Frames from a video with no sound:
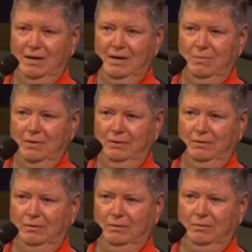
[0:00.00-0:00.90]
then I went
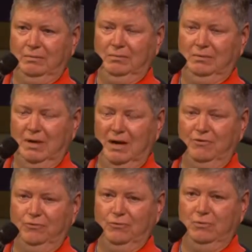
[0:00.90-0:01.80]
to high
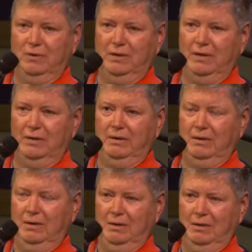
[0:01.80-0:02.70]
school, and again,
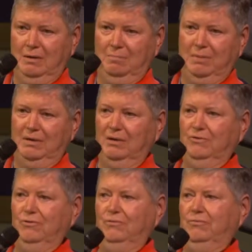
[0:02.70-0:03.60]

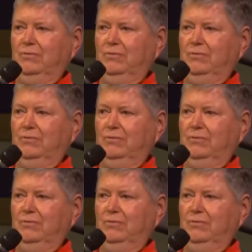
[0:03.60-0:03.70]
because I